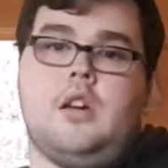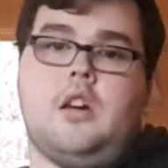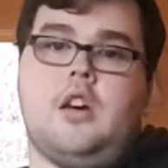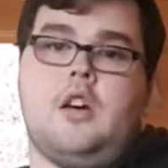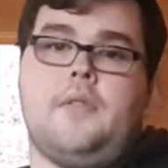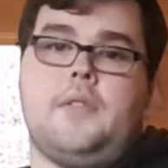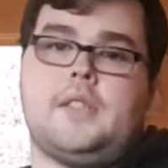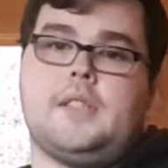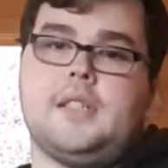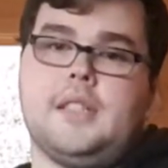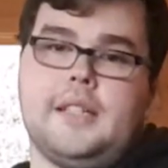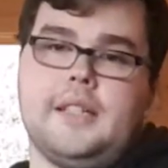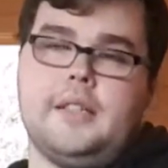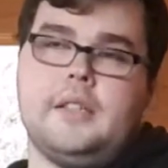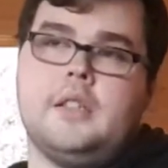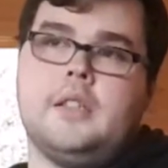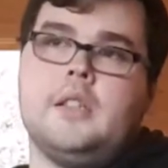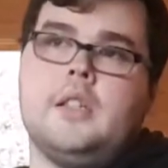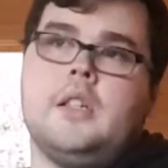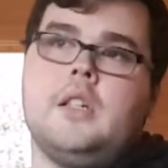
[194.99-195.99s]

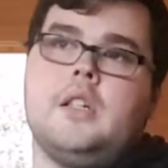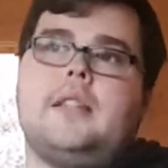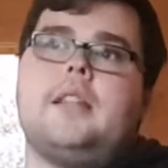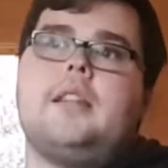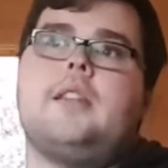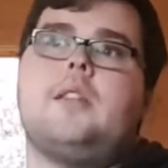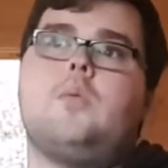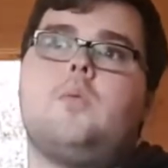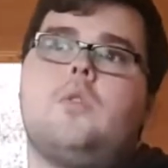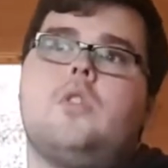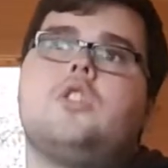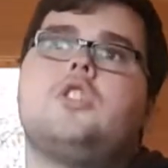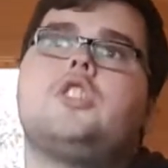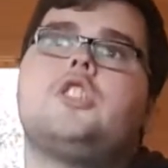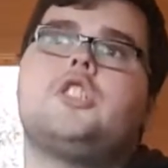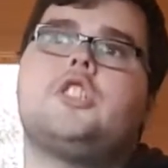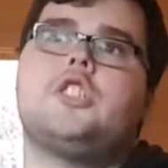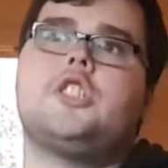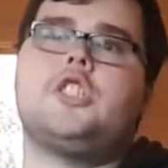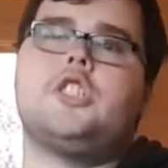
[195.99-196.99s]
obviously there was
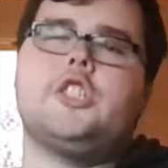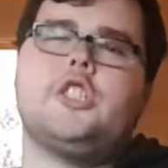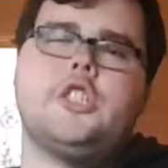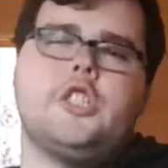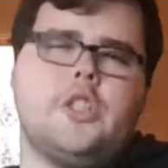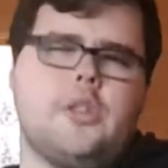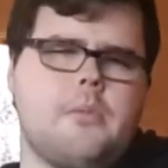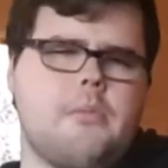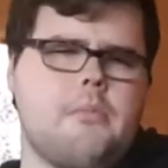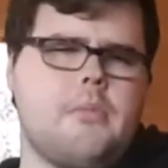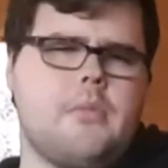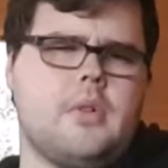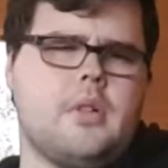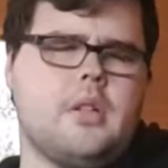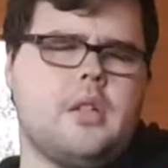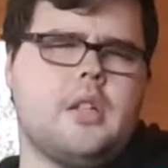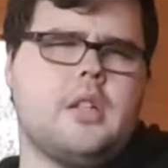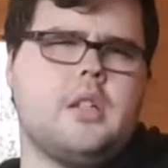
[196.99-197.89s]
some